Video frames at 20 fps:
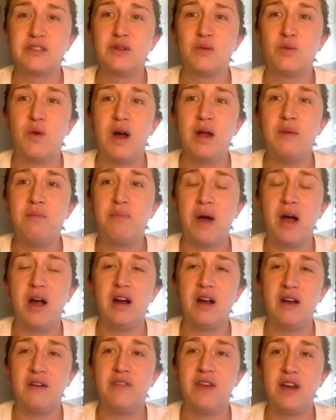the one
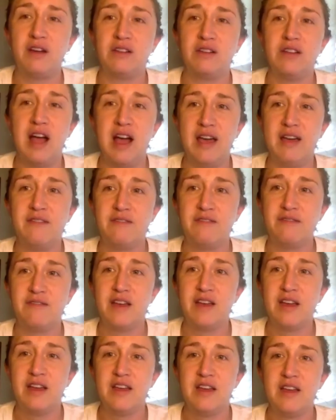part of their life
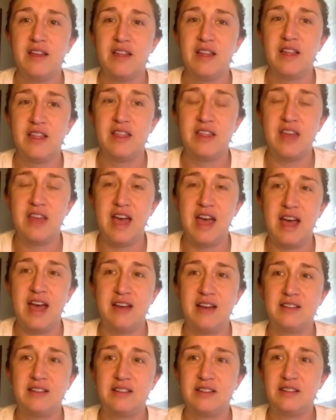
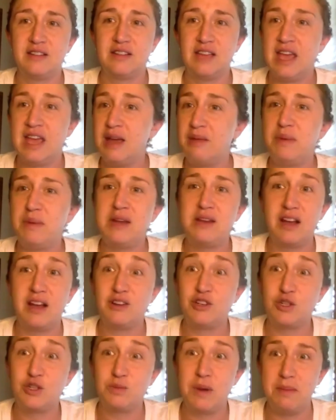that can't be
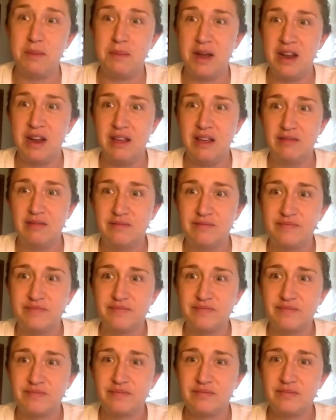touched by money
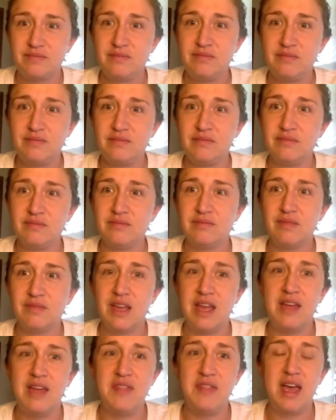
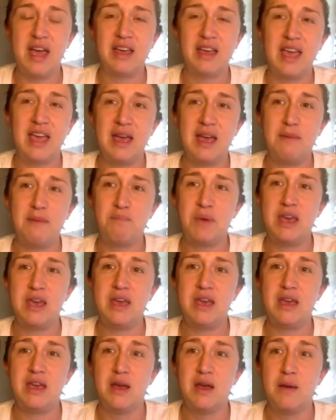and that can't
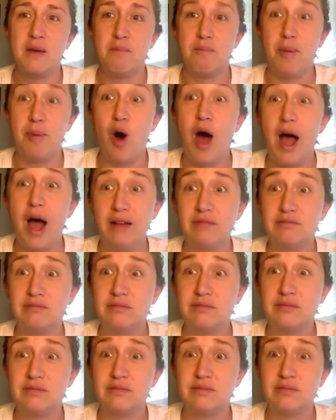be bought.
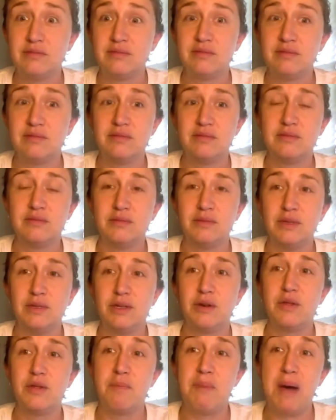Yeah. You
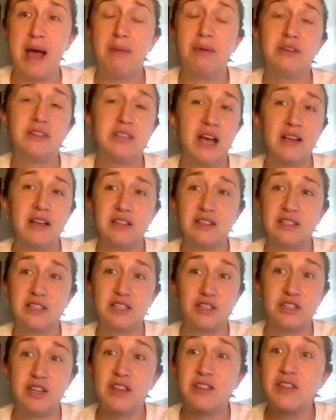know, the Bible tells us
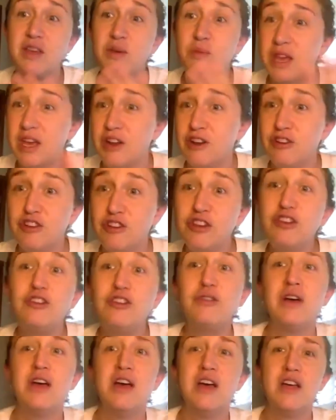there's nothing we can
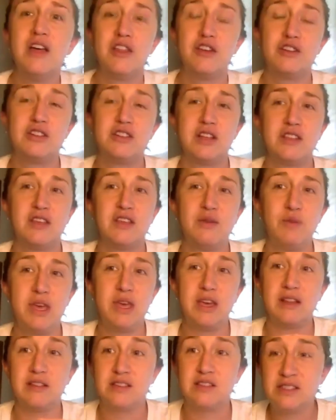do, there's nothing we
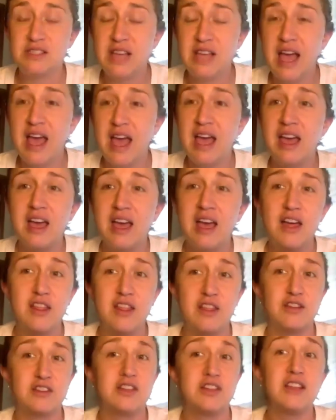can say,
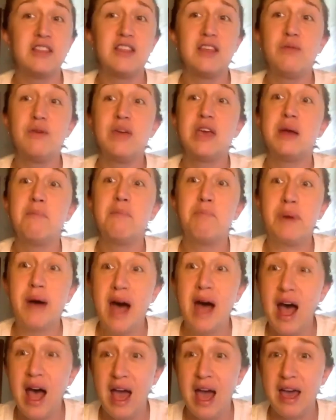there's nothing we can
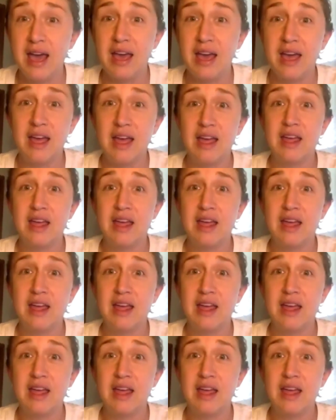buy